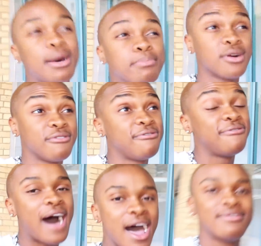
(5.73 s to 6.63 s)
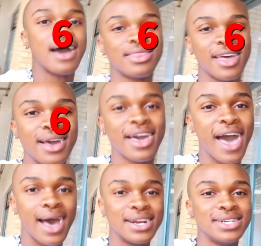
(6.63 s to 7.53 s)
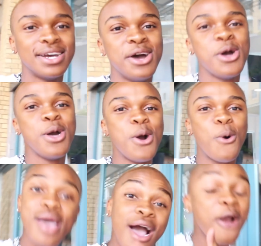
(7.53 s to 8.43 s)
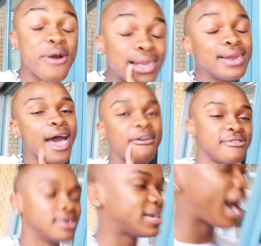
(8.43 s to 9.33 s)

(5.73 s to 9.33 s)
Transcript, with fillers: number five, I think, and we are currently in Hatfield.